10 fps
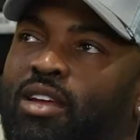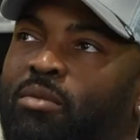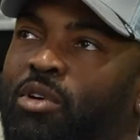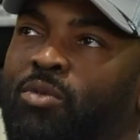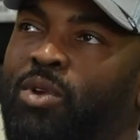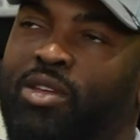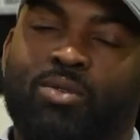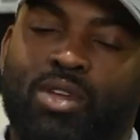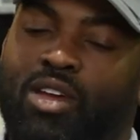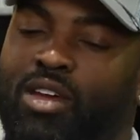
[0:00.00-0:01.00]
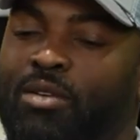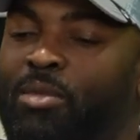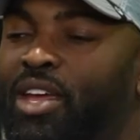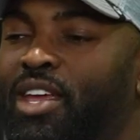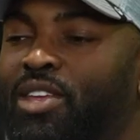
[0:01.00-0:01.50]
but when you young,
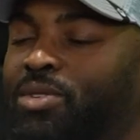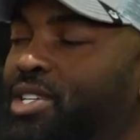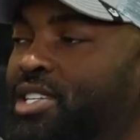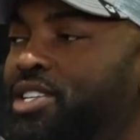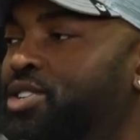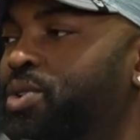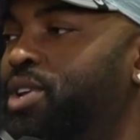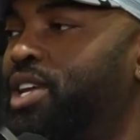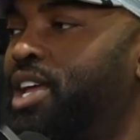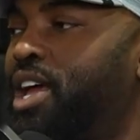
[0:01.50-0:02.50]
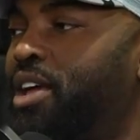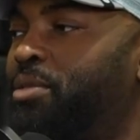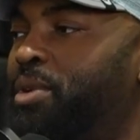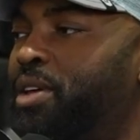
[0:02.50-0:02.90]
man, you just enjoying the game. I don't feel